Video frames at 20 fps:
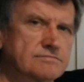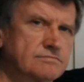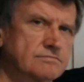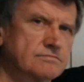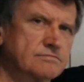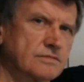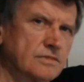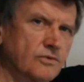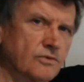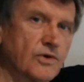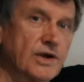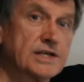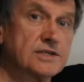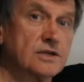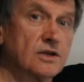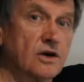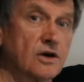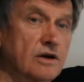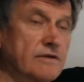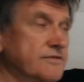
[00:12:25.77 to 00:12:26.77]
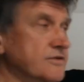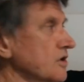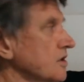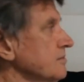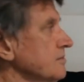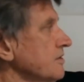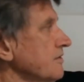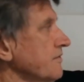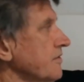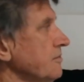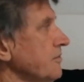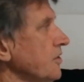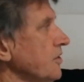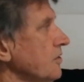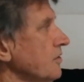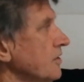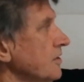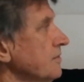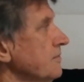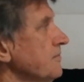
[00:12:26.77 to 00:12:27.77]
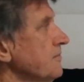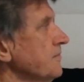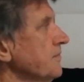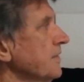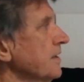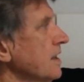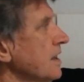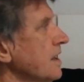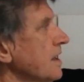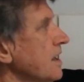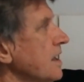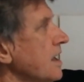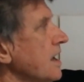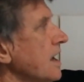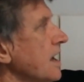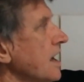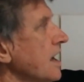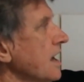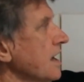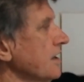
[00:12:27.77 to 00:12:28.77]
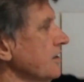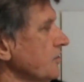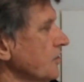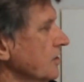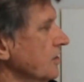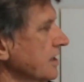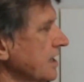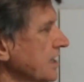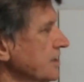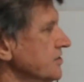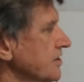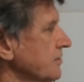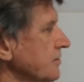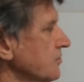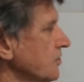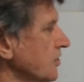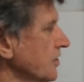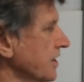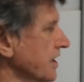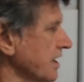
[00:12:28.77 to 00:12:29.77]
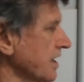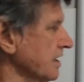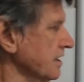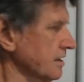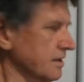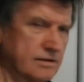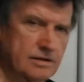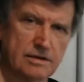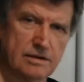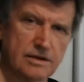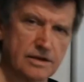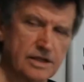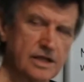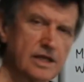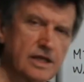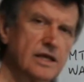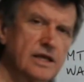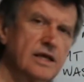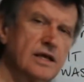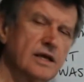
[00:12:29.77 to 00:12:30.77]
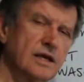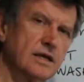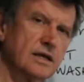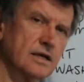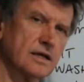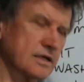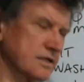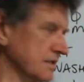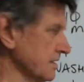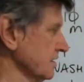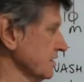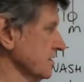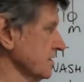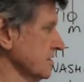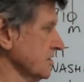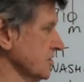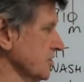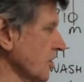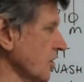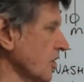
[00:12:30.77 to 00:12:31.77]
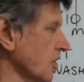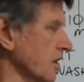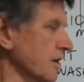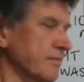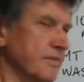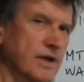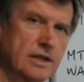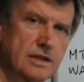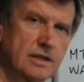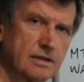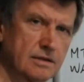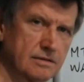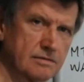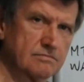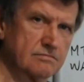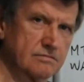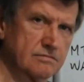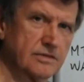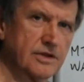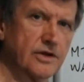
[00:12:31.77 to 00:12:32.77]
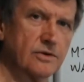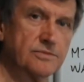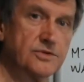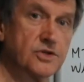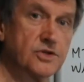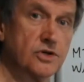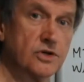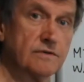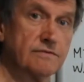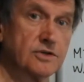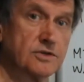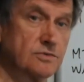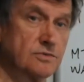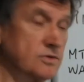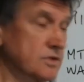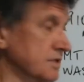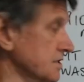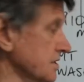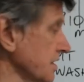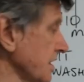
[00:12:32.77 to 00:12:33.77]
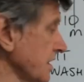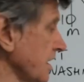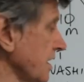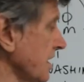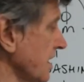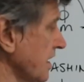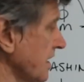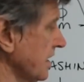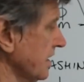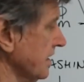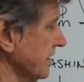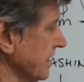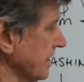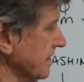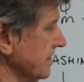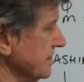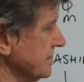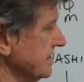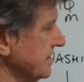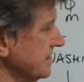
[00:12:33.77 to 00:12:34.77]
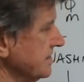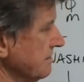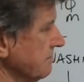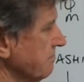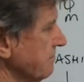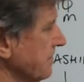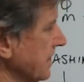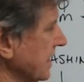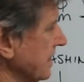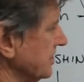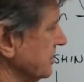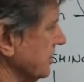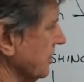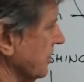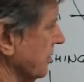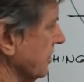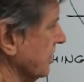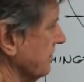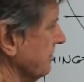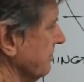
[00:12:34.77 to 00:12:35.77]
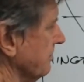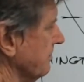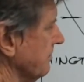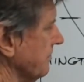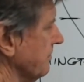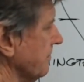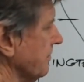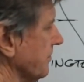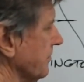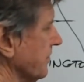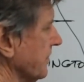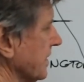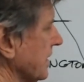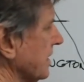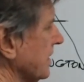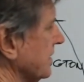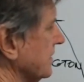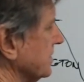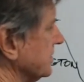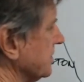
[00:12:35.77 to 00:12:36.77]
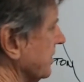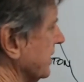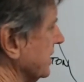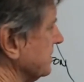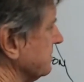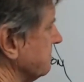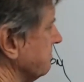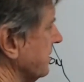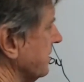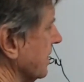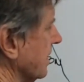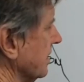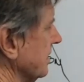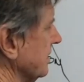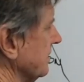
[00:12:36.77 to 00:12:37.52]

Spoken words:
rest lifetime of the muon, you can actually work out the time that the observers would see. Now this is a bigger time, so that's bigger.